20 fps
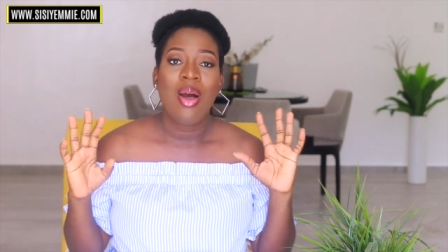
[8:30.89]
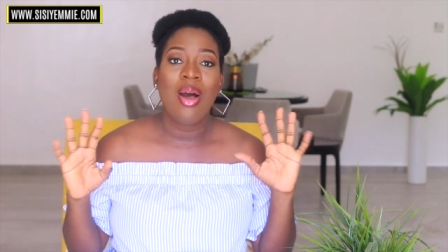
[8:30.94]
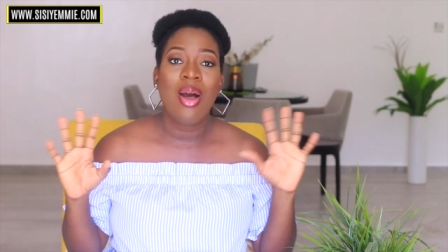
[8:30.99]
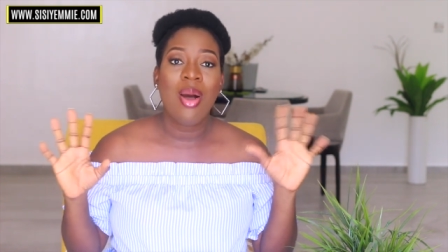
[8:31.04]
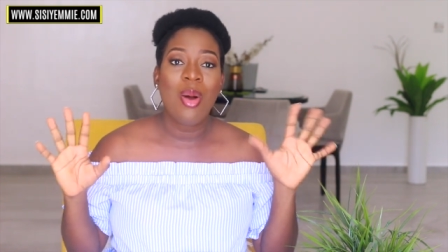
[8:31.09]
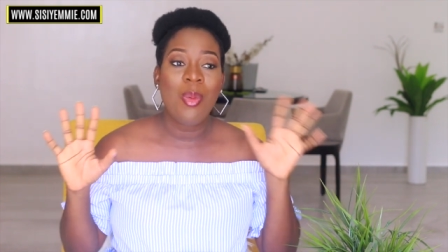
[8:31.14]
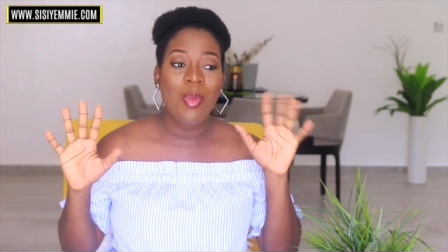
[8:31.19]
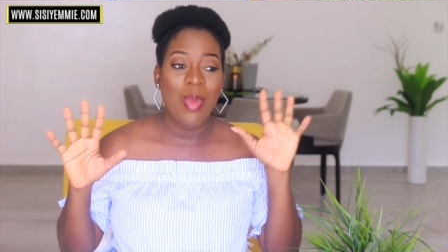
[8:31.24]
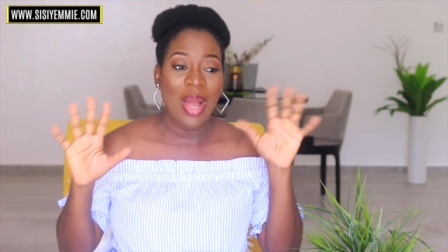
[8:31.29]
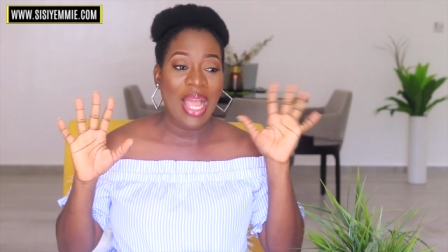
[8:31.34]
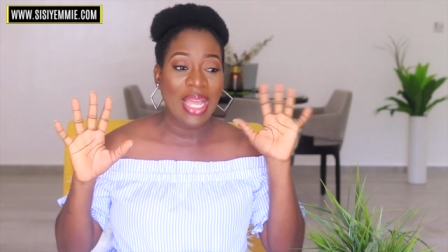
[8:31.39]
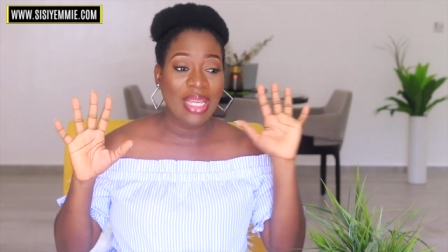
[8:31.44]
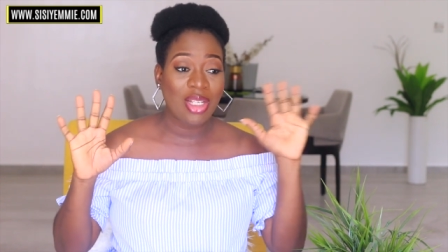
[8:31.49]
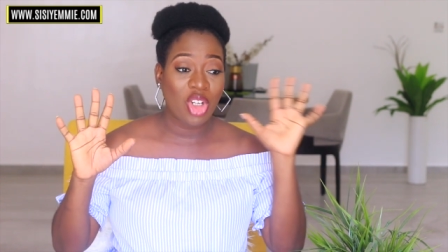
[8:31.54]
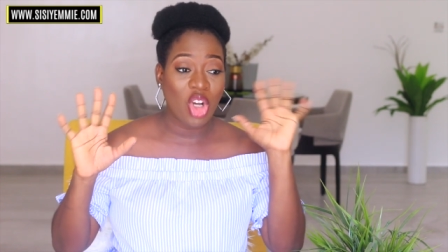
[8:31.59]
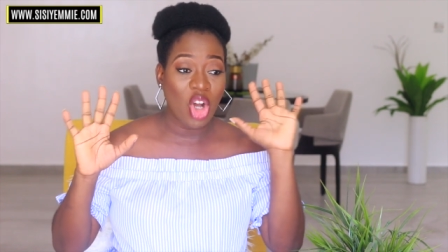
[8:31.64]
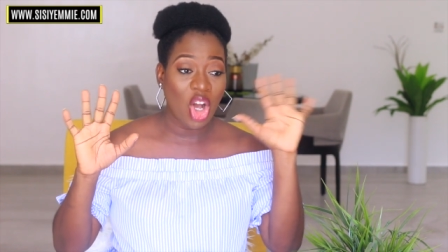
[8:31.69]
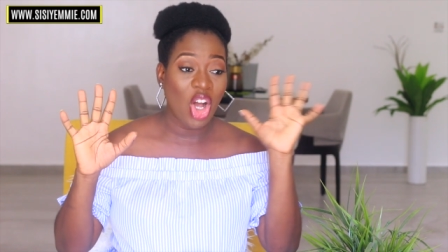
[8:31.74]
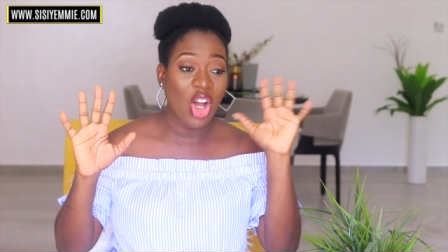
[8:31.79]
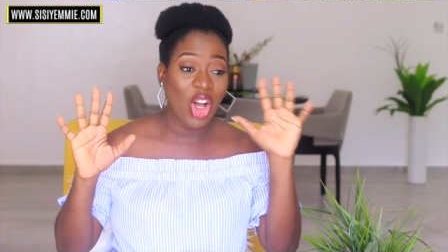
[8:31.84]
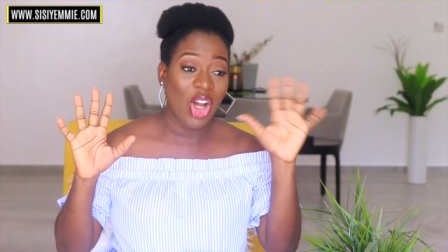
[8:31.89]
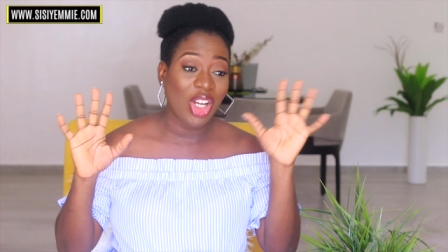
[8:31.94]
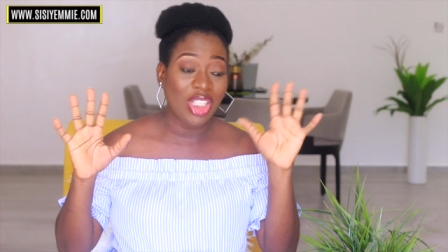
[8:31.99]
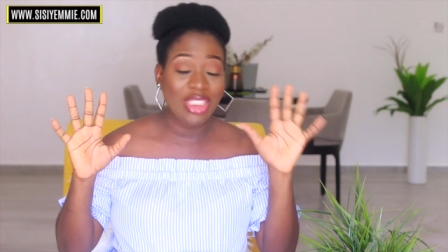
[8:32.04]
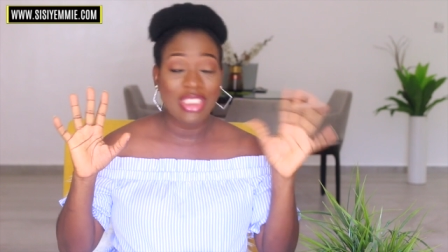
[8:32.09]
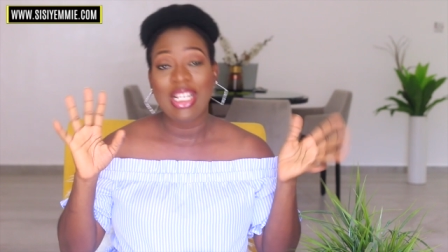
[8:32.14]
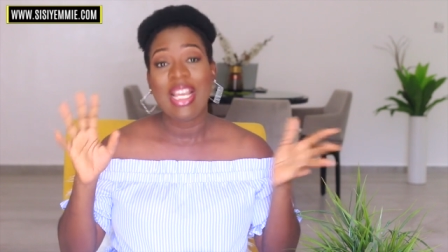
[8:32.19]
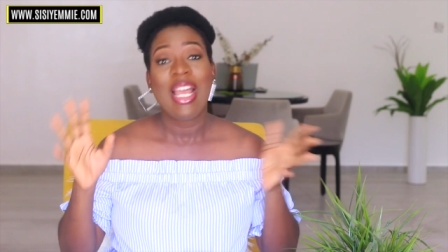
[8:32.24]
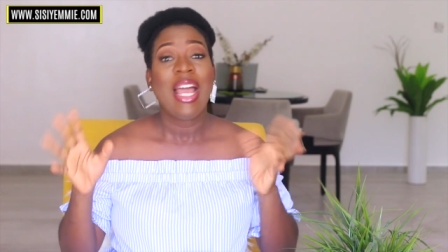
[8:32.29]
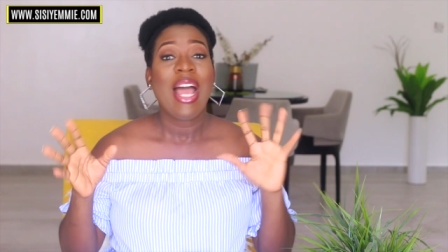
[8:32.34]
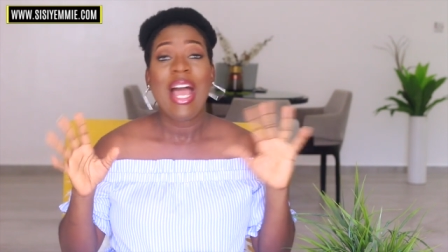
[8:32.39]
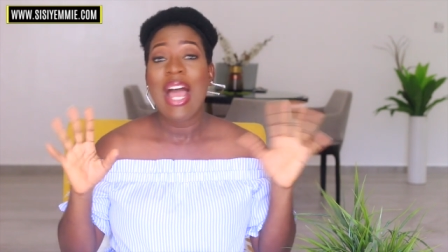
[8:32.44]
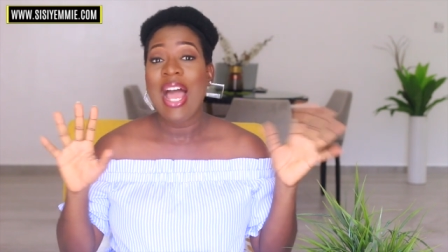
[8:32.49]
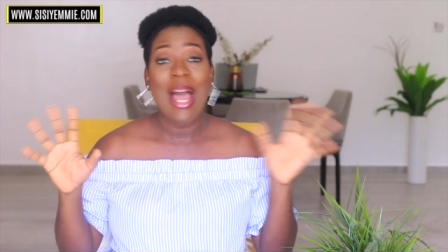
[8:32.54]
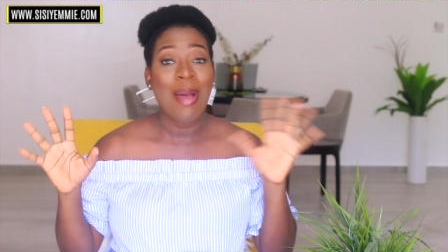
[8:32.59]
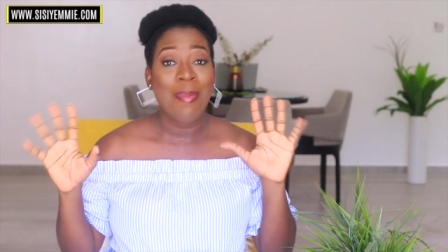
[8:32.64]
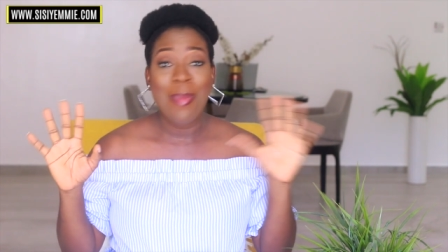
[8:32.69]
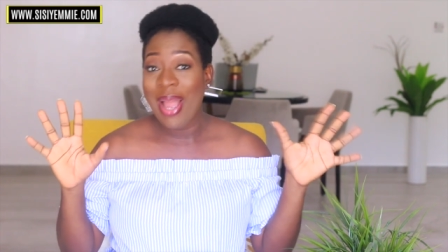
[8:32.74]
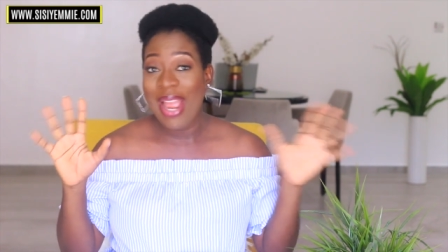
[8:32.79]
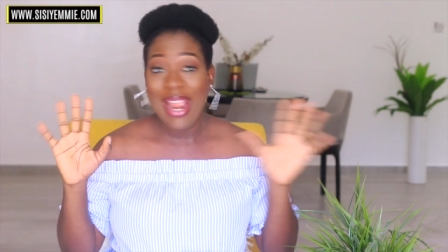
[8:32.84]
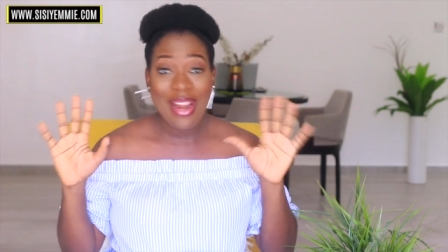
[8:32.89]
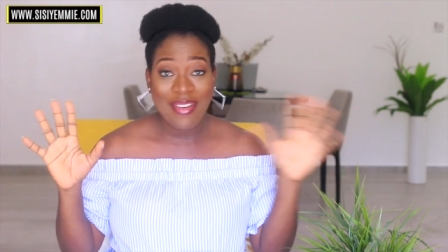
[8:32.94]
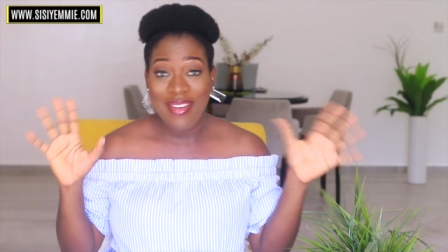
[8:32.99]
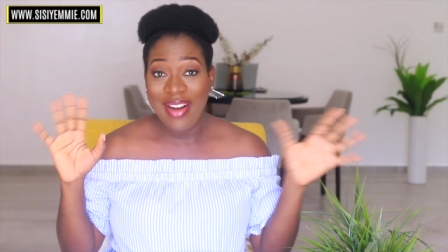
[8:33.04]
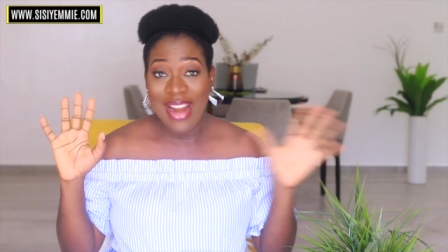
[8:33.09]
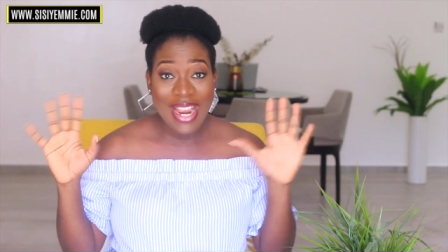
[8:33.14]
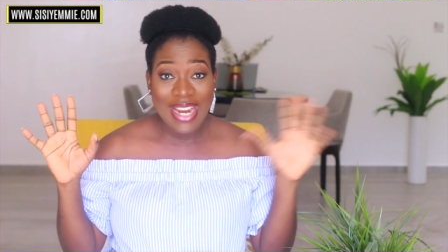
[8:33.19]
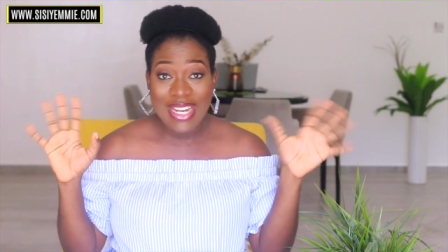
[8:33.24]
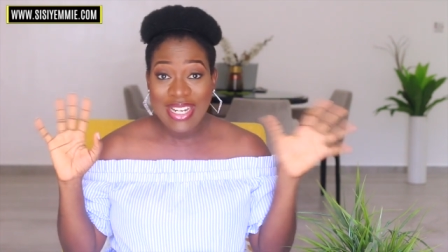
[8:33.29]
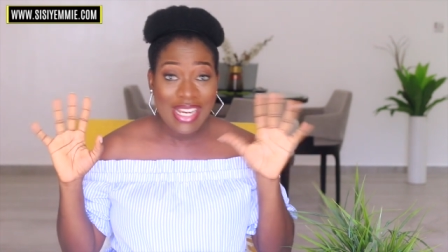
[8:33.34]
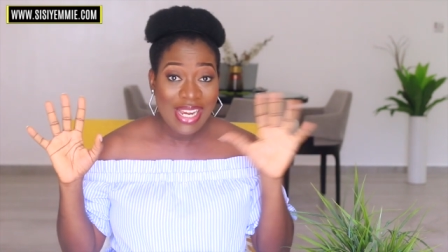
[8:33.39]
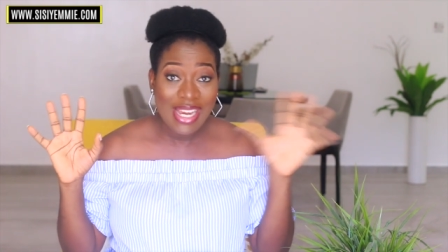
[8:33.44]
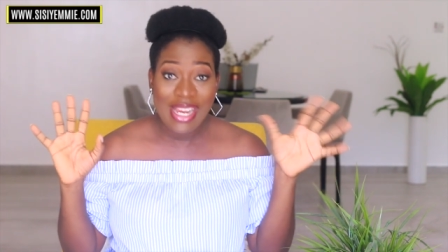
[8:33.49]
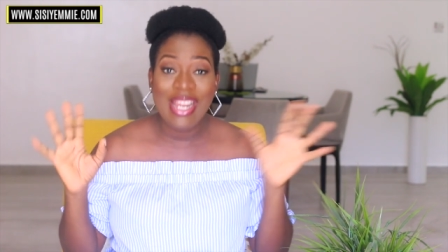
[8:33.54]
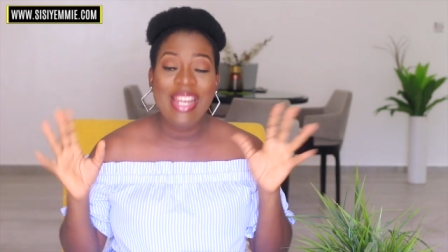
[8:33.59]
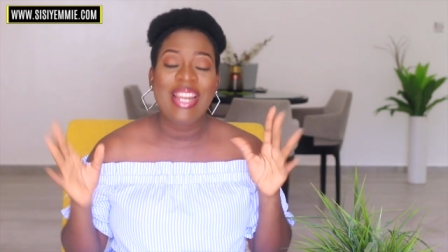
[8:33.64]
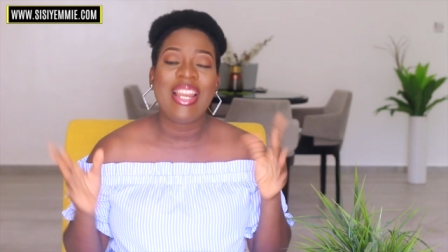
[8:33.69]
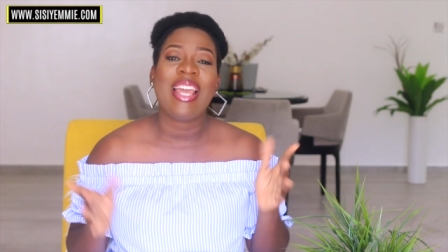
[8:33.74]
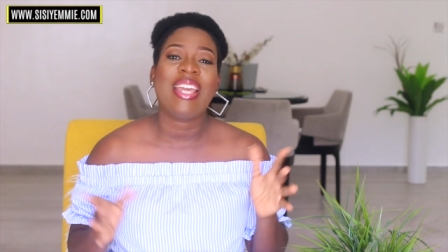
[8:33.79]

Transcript: Oh my God, am I ready?